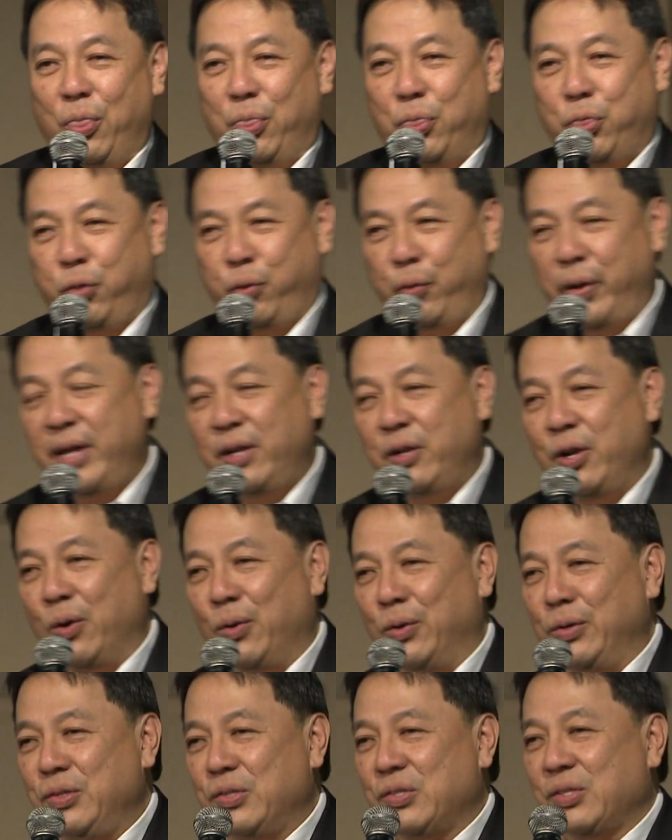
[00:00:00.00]
Three
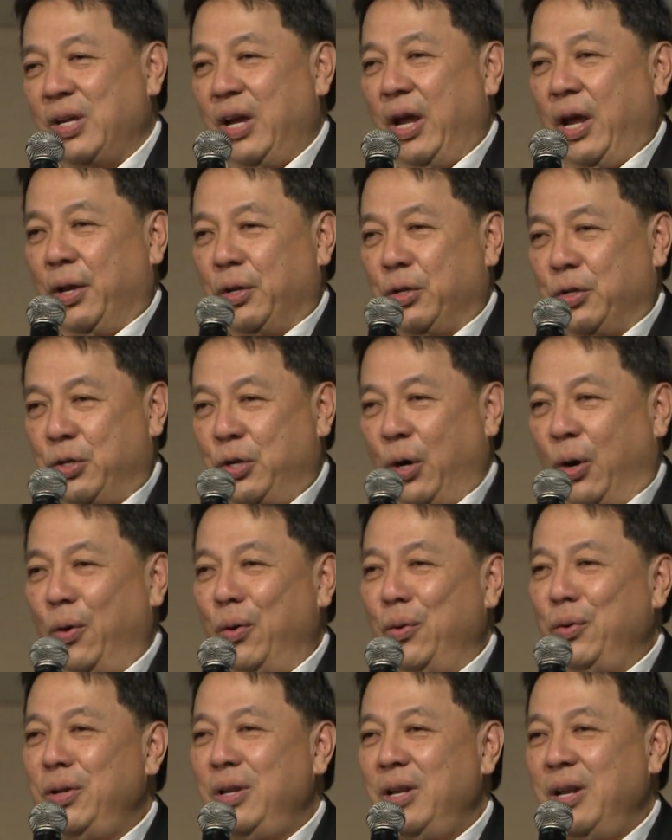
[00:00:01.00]
don'ts.
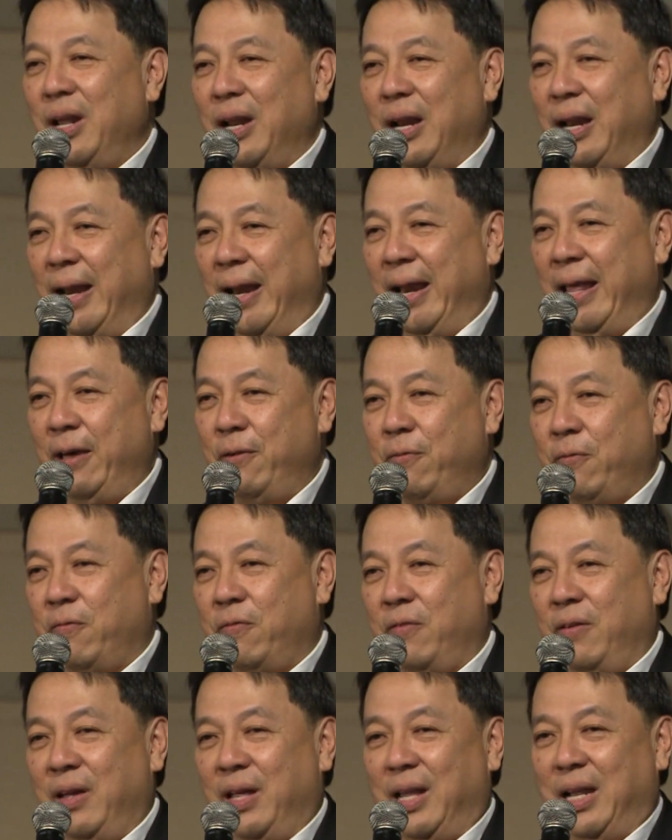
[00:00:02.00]
Don't
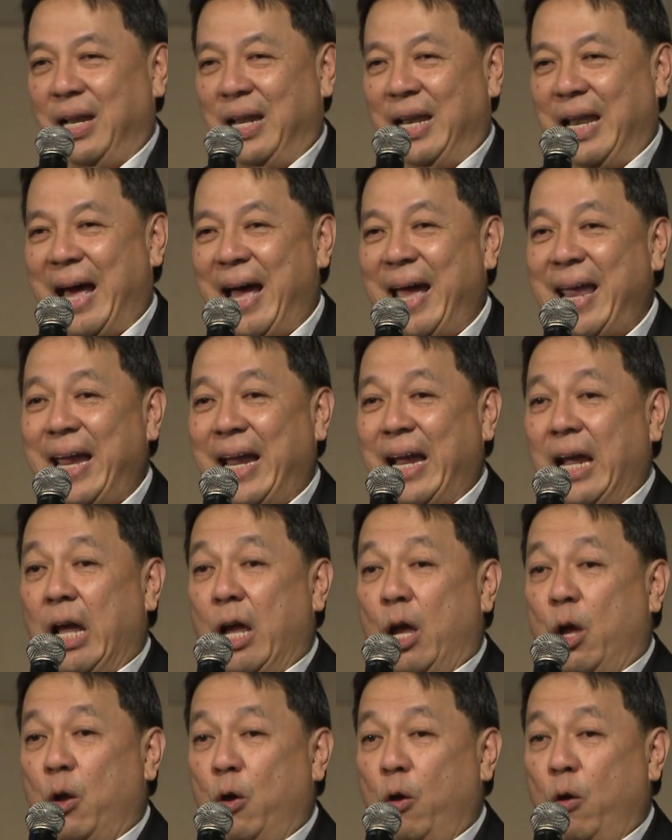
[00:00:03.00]
live like
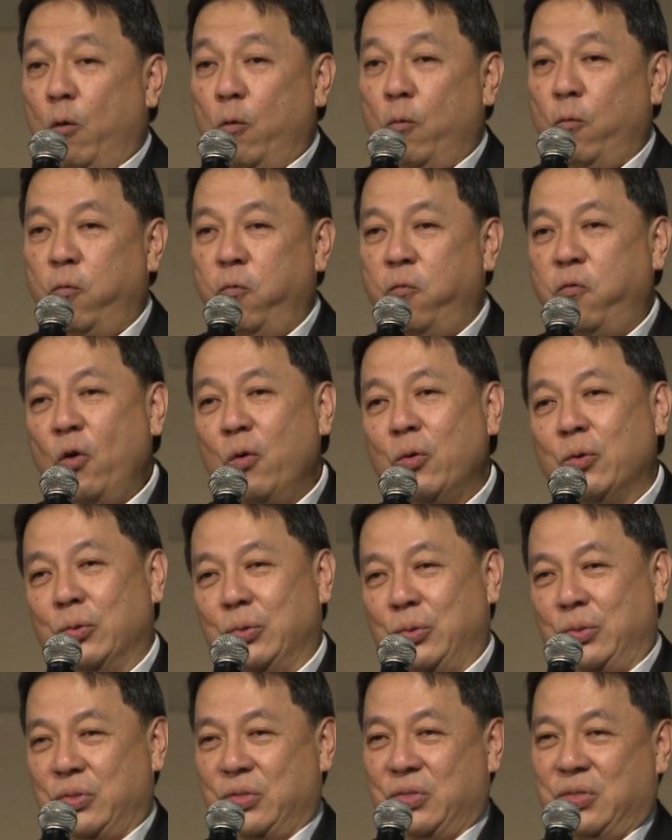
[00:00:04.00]

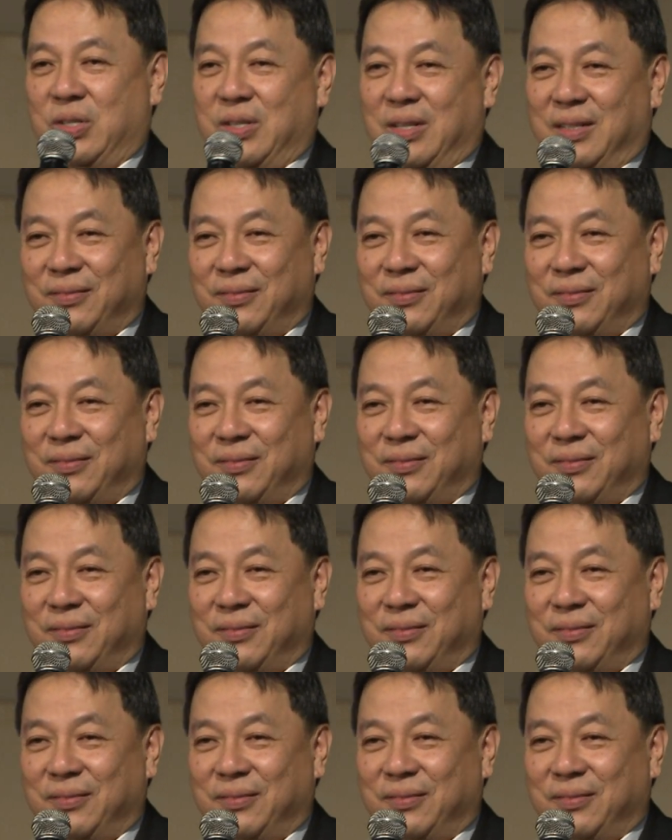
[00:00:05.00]
fools.